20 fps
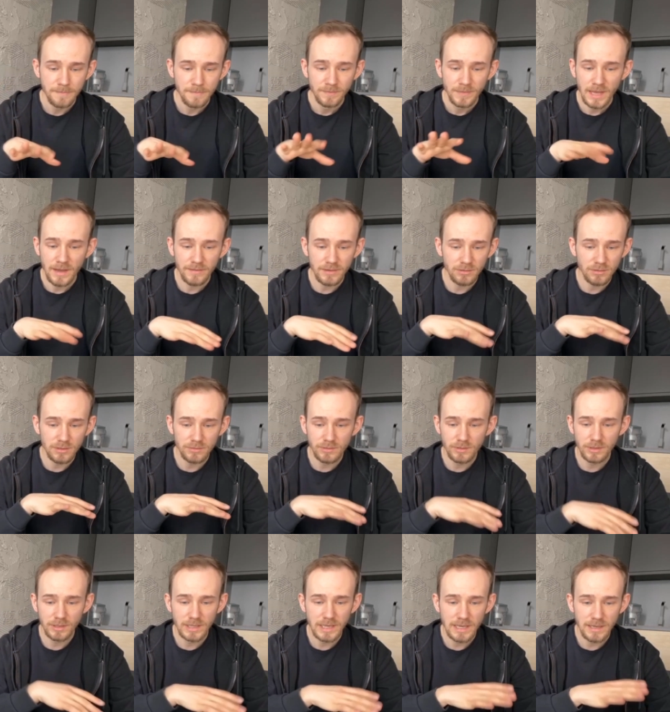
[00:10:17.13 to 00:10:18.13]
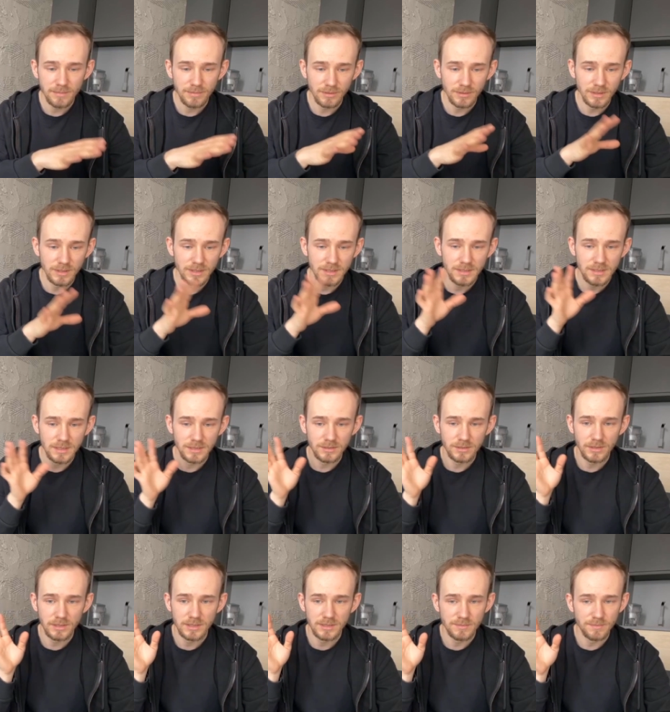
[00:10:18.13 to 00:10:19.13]
everyone will keep on listening
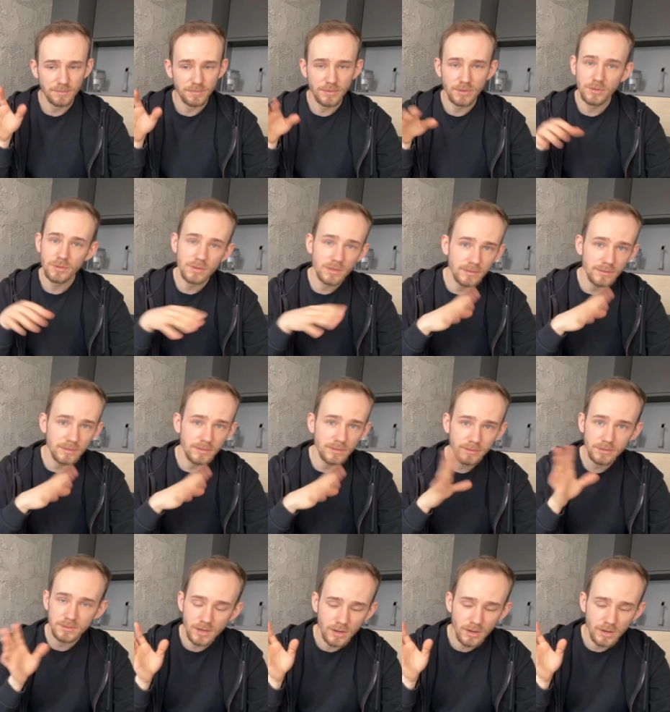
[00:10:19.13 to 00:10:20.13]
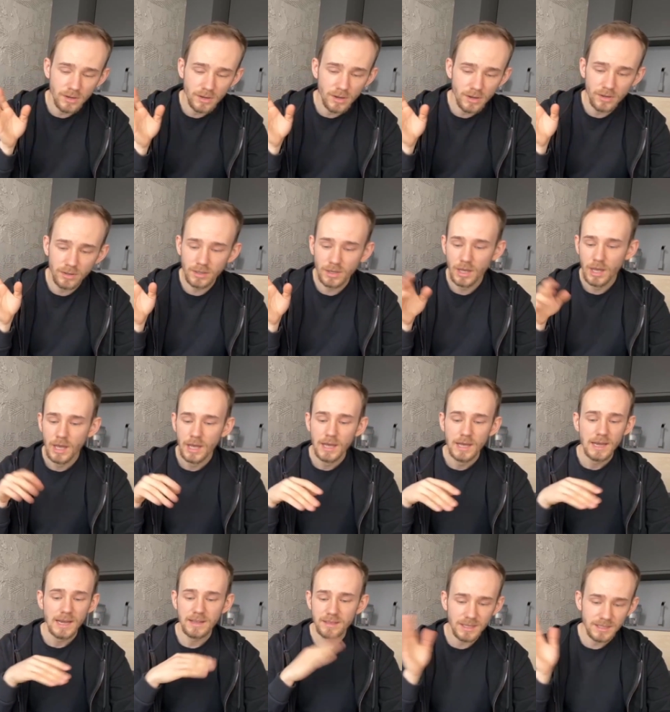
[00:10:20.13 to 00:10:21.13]
to his beautiful song,
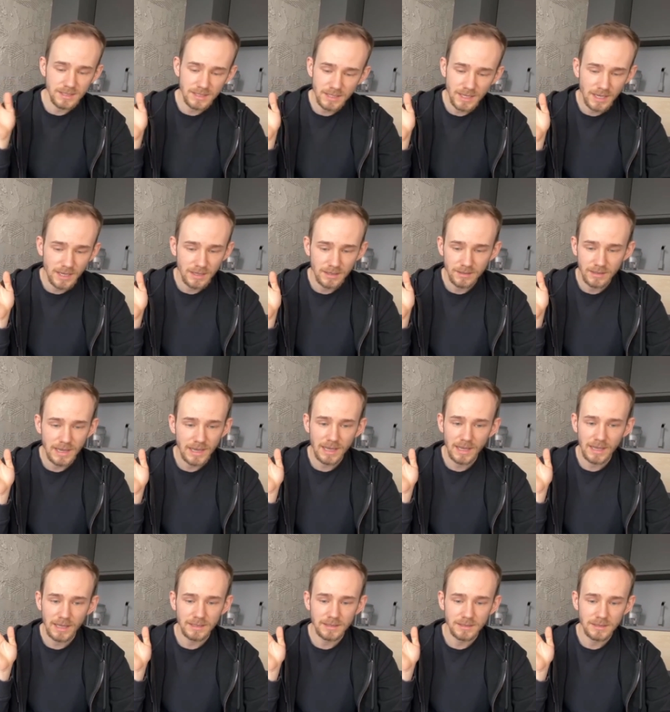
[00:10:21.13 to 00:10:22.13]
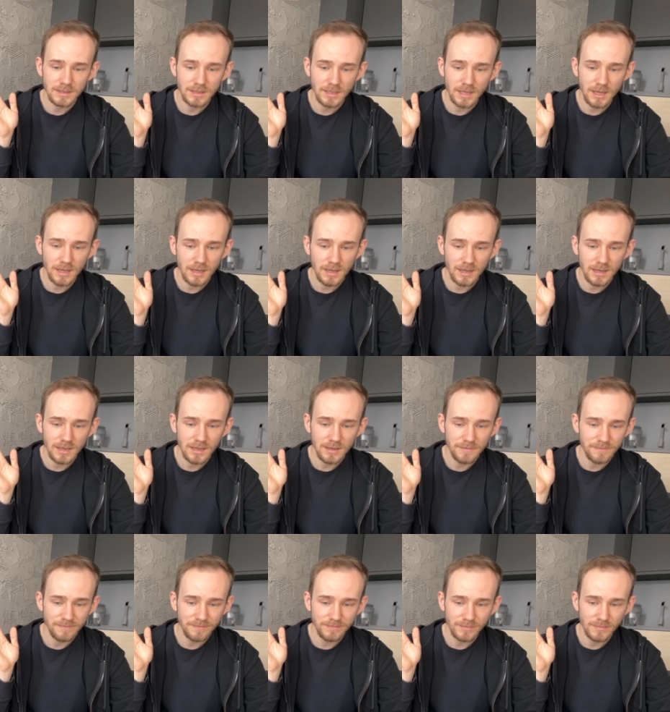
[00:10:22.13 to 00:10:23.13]
and that's it. And
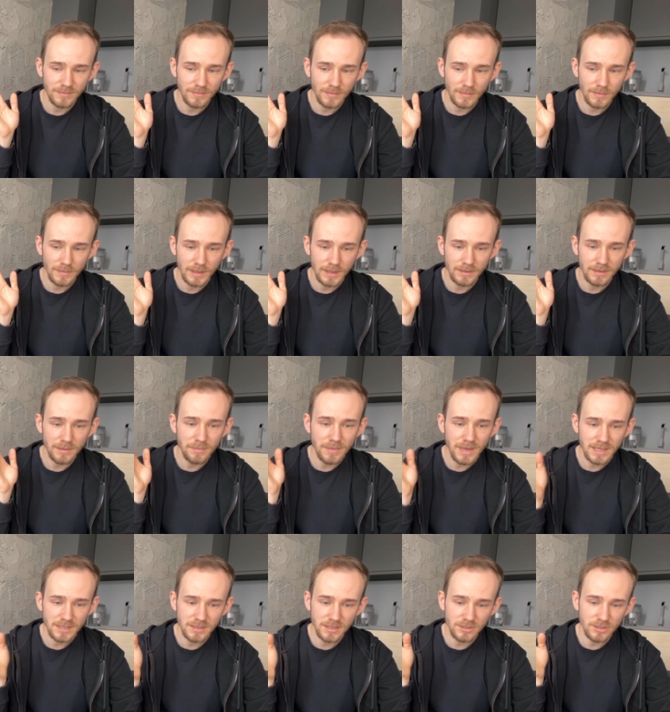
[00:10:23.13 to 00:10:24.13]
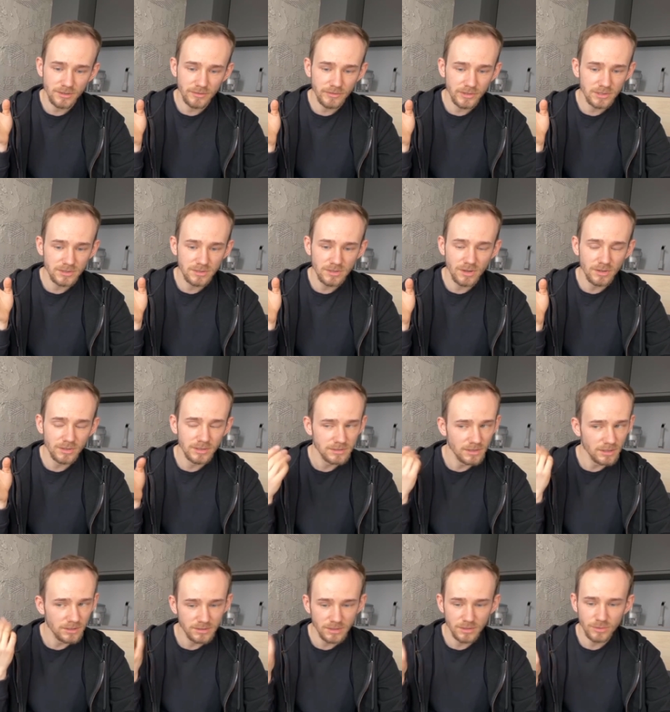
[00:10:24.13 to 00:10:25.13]
the message of this song is
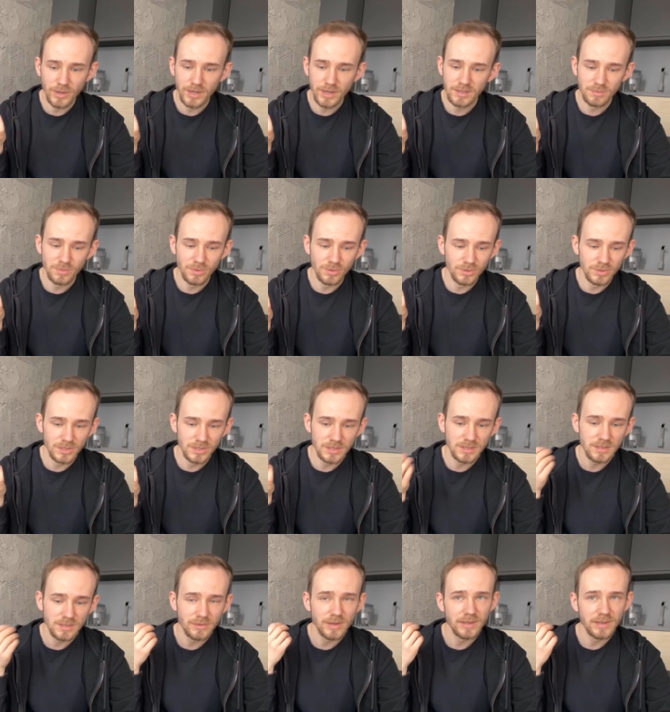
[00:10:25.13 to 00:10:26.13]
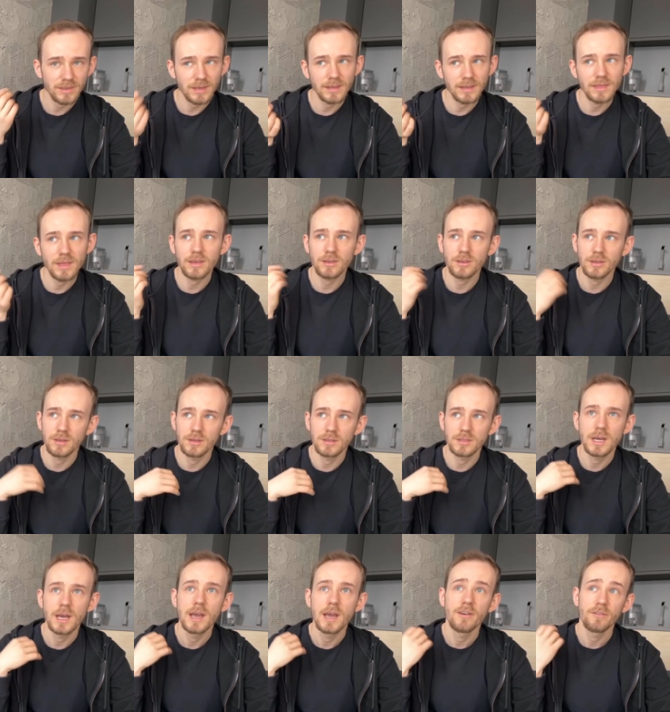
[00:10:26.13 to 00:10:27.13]
also quite important, so I think they
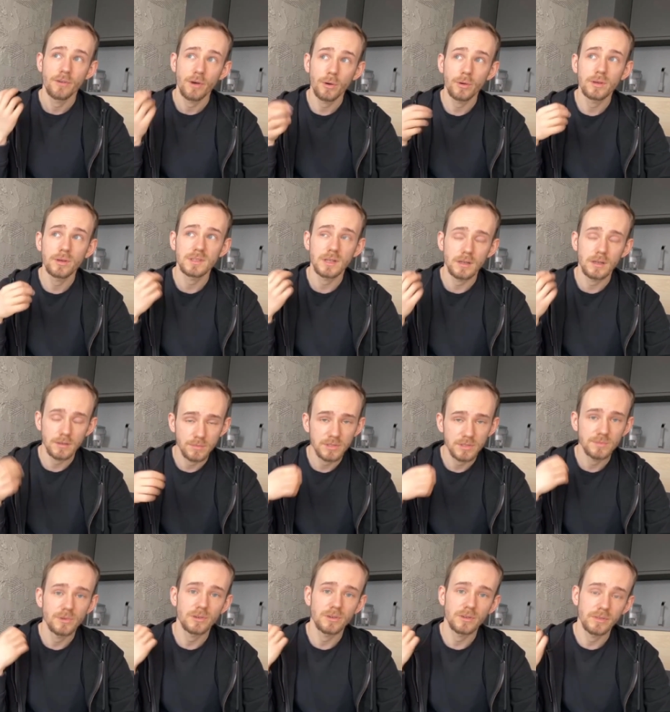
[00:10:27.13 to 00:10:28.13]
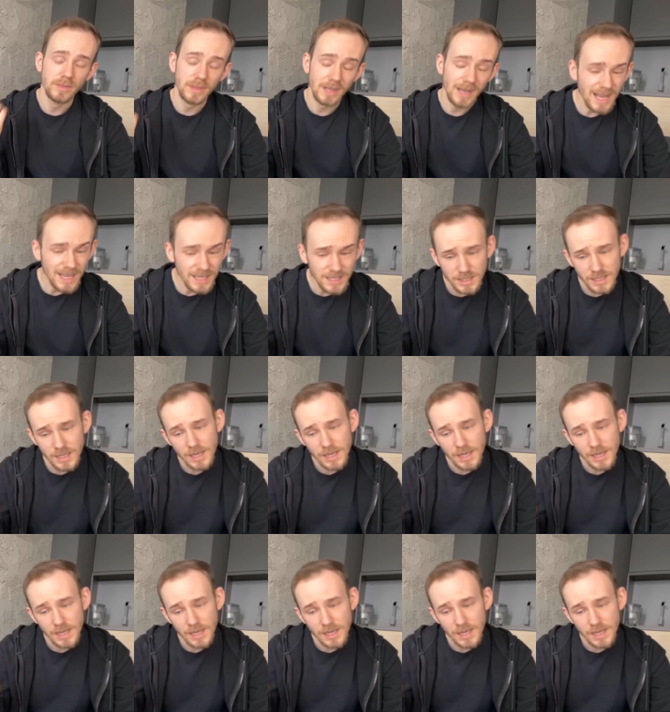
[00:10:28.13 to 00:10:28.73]
could focus a little bit more on that.